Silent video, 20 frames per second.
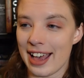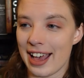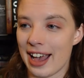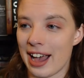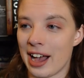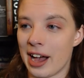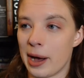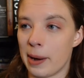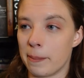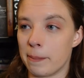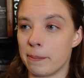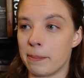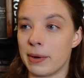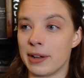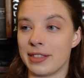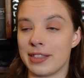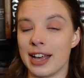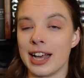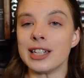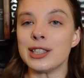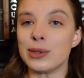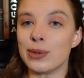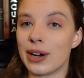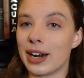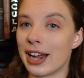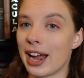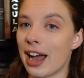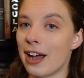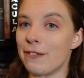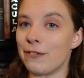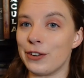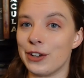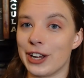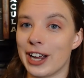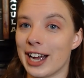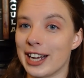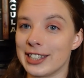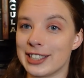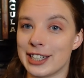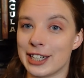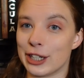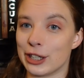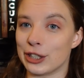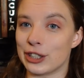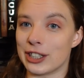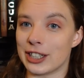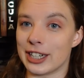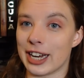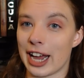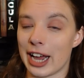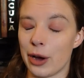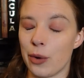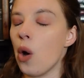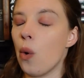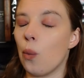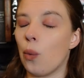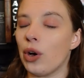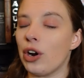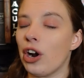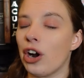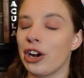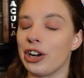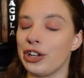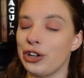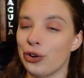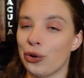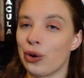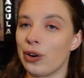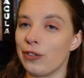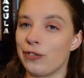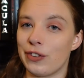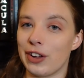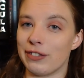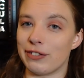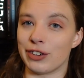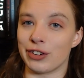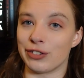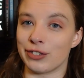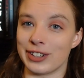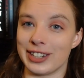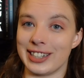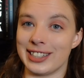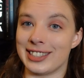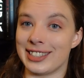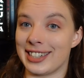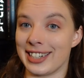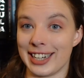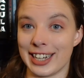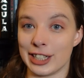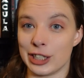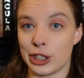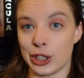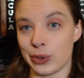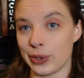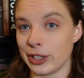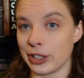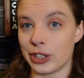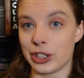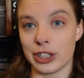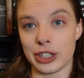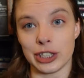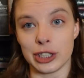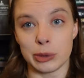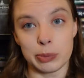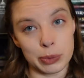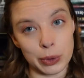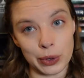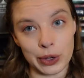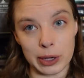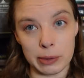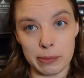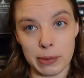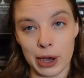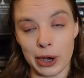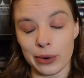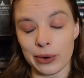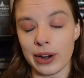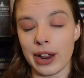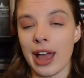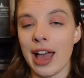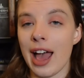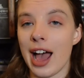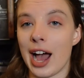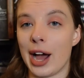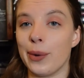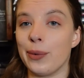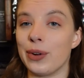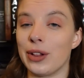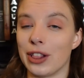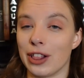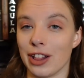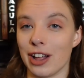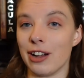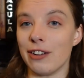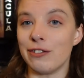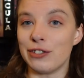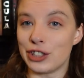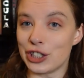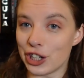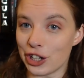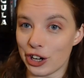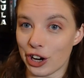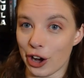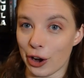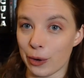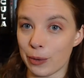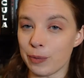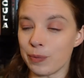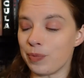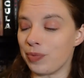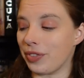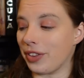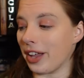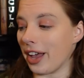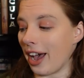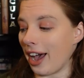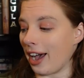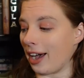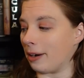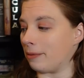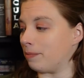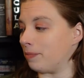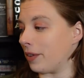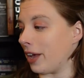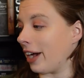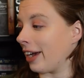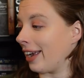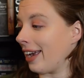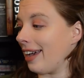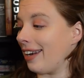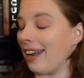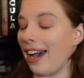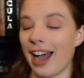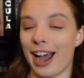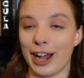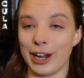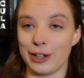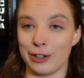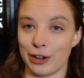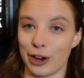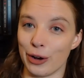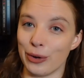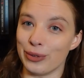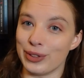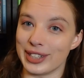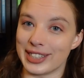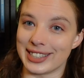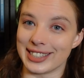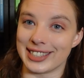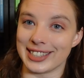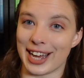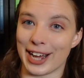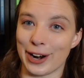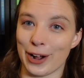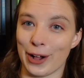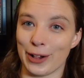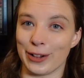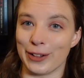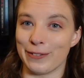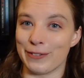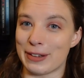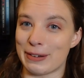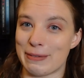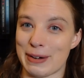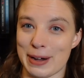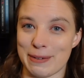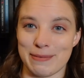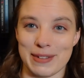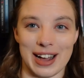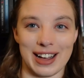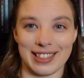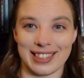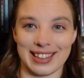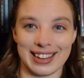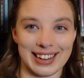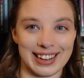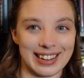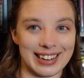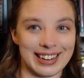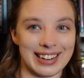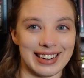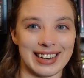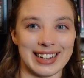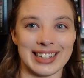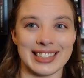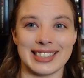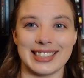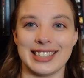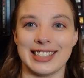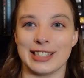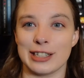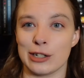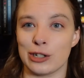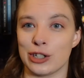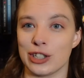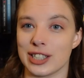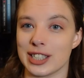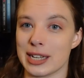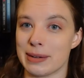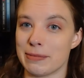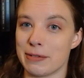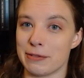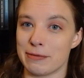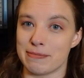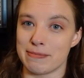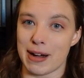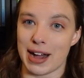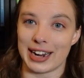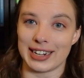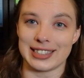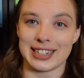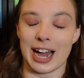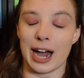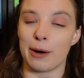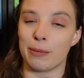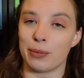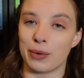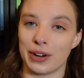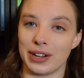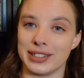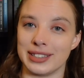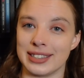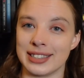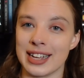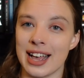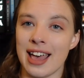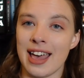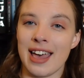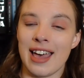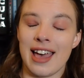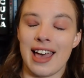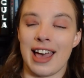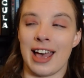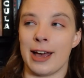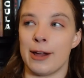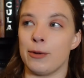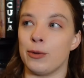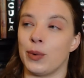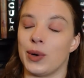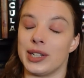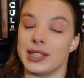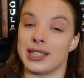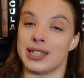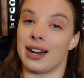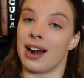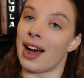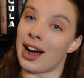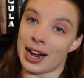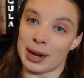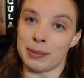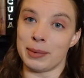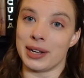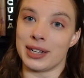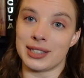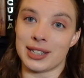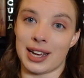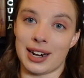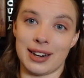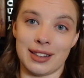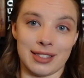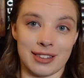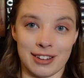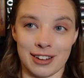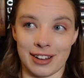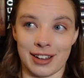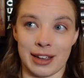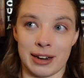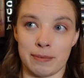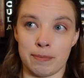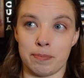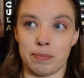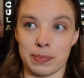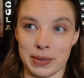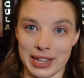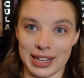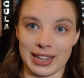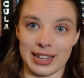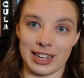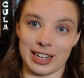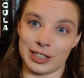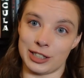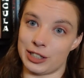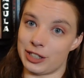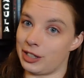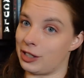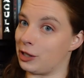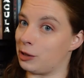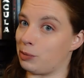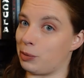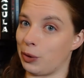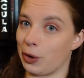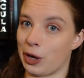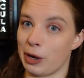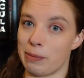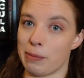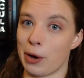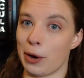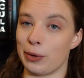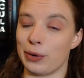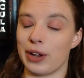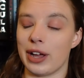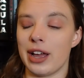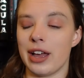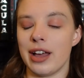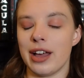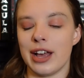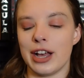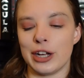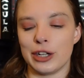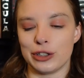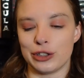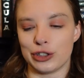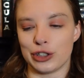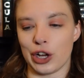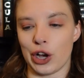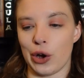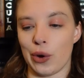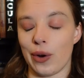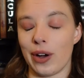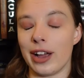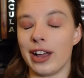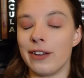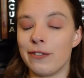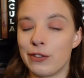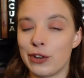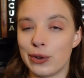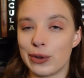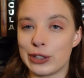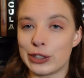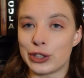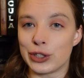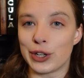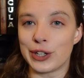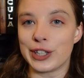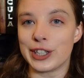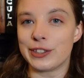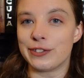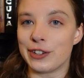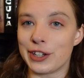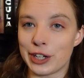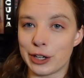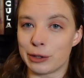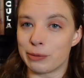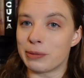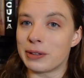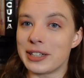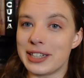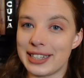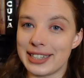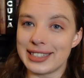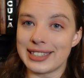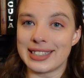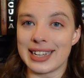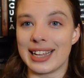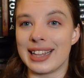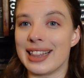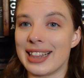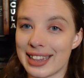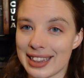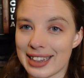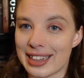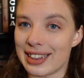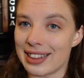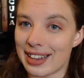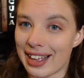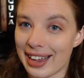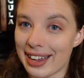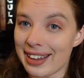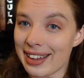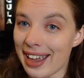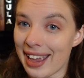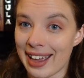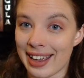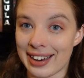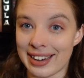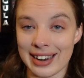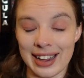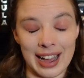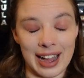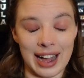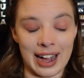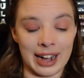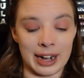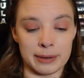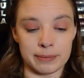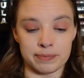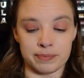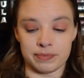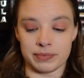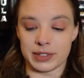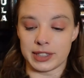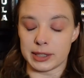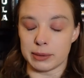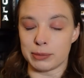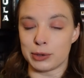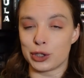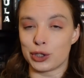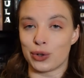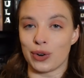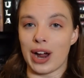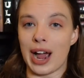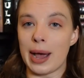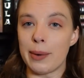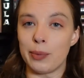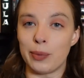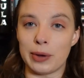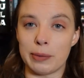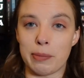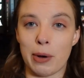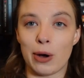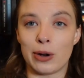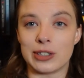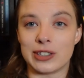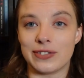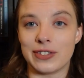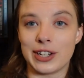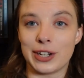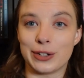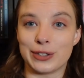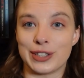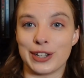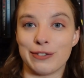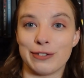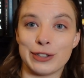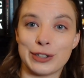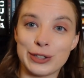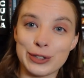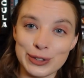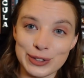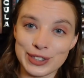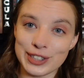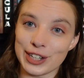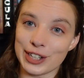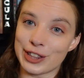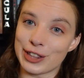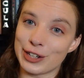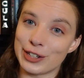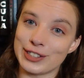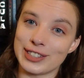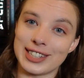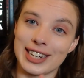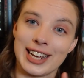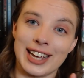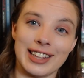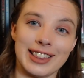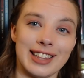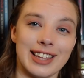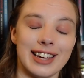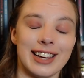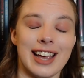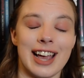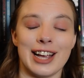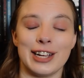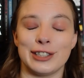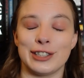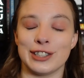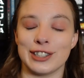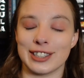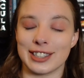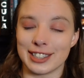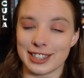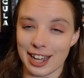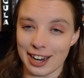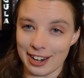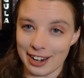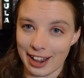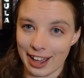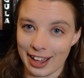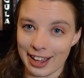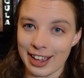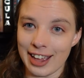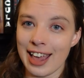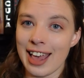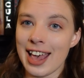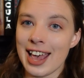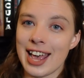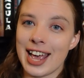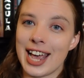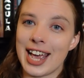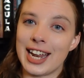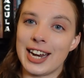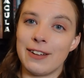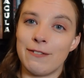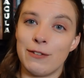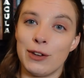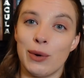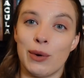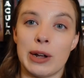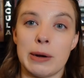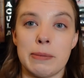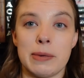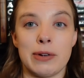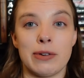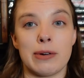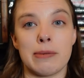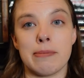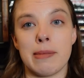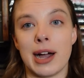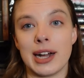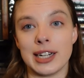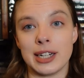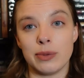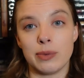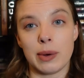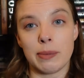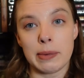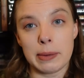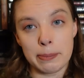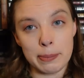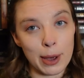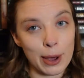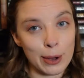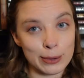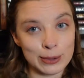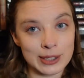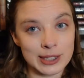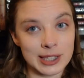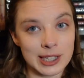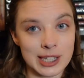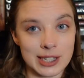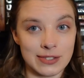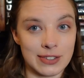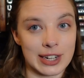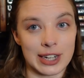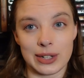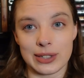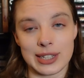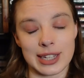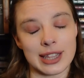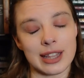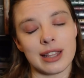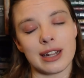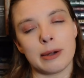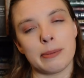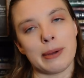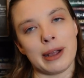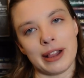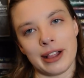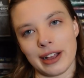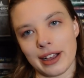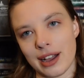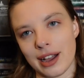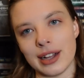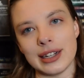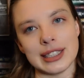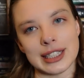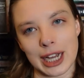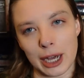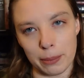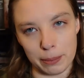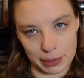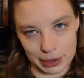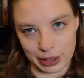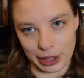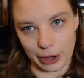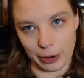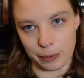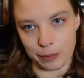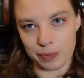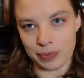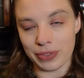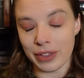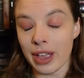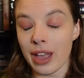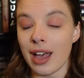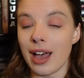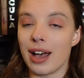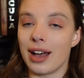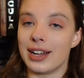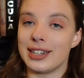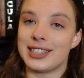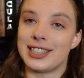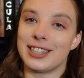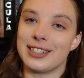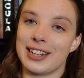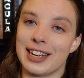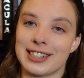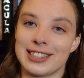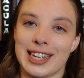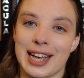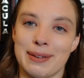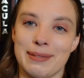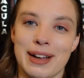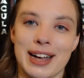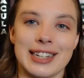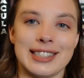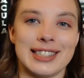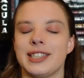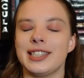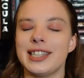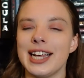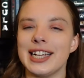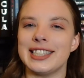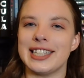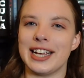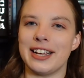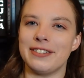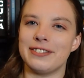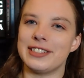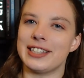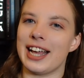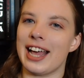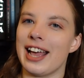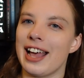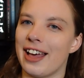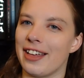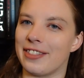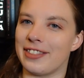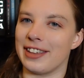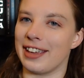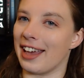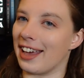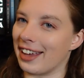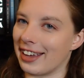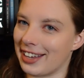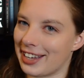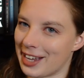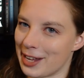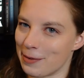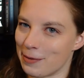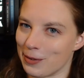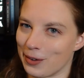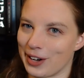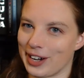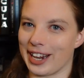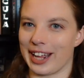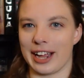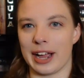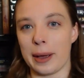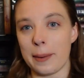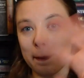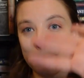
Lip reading: But that's what I got for you guys here today. What are your favorite reads to get you into the spooky mode? I would love to know. Again, I know this is not all of them. I'm not thinking it is. These are just some of my top ones and ones that I'm excited to get me into the spooky mode. So if you enjoyed this video, please like and subscribe. We post videos every Tuesday, Thursday, and the occasional Sunday. And if you want to be reminded when we post these videos, hit the little bell icon down below. Until next time, guys, stay safe, stay healthy, and keep reading.